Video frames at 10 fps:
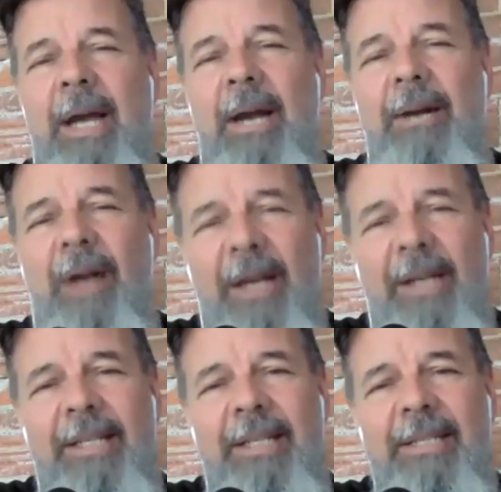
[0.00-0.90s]
are not
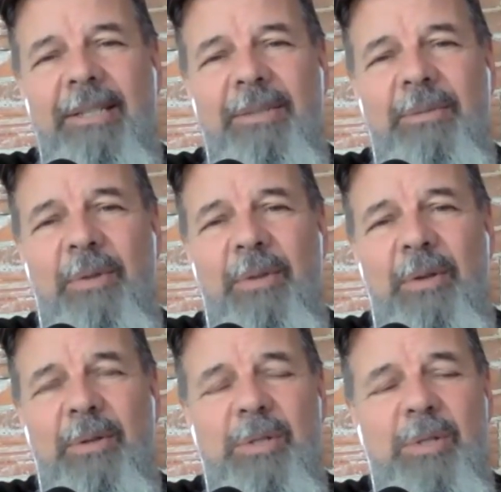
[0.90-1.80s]
healed, for
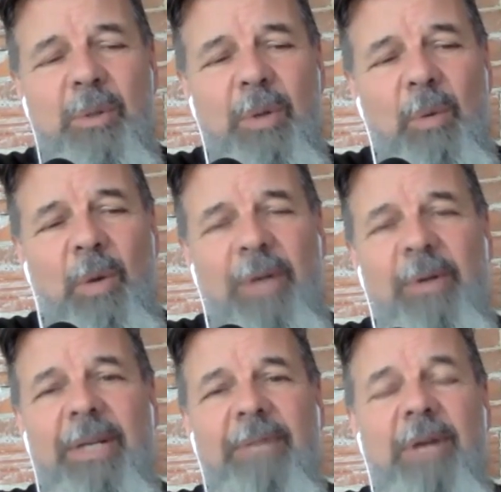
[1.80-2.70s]
those who are
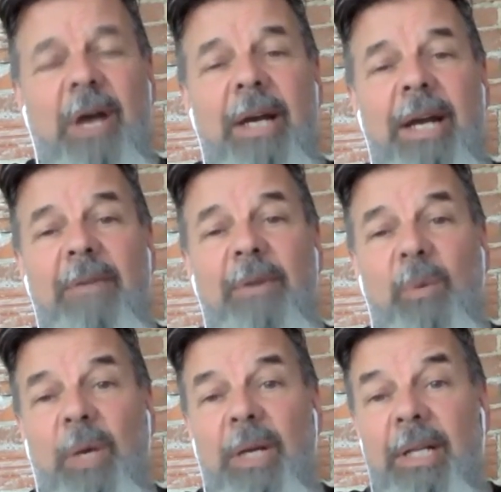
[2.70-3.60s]
wondering if God ever
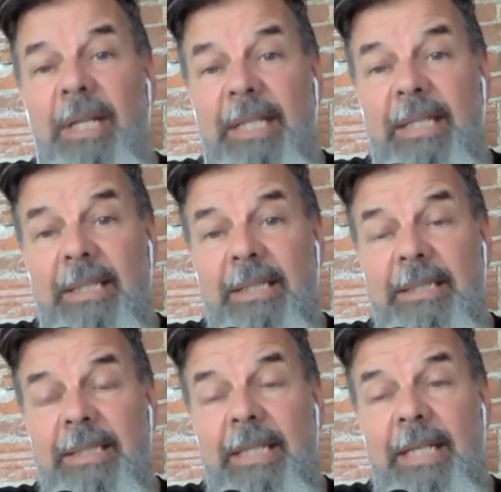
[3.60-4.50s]
will heal,
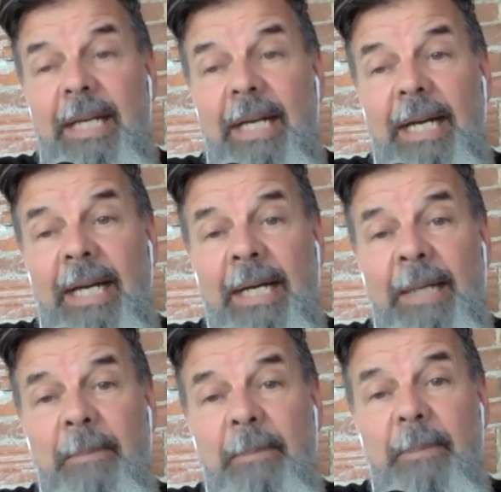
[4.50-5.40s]

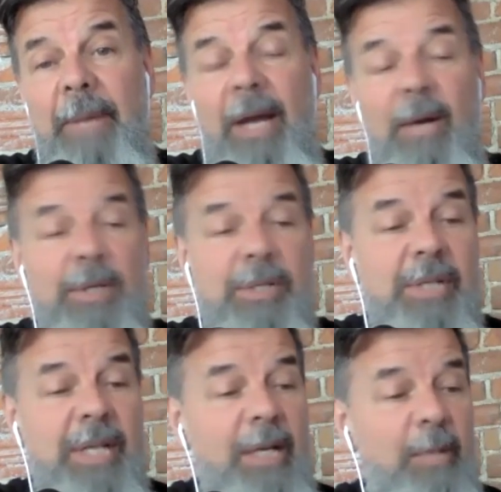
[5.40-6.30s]
um, I always
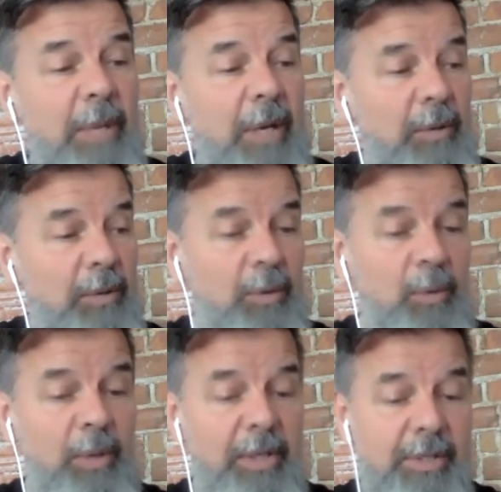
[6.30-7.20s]
think about the
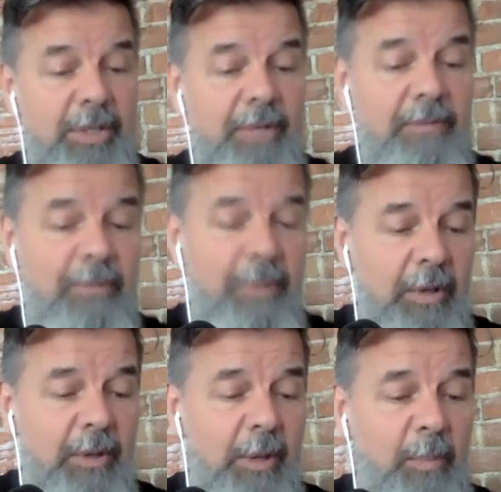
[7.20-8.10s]
words of
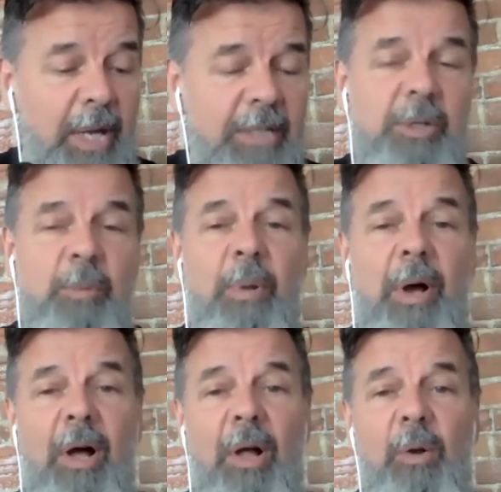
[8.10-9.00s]
the Apostle
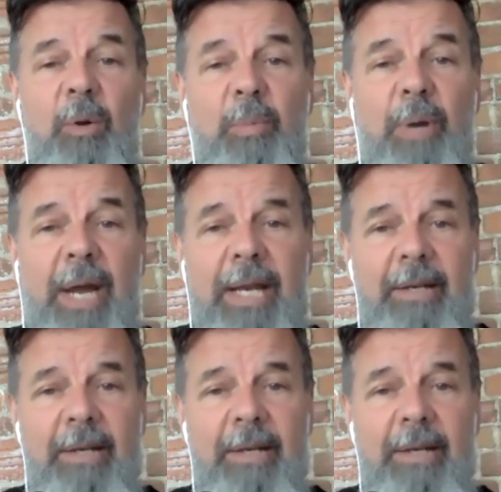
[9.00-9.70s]
Paul, who prayed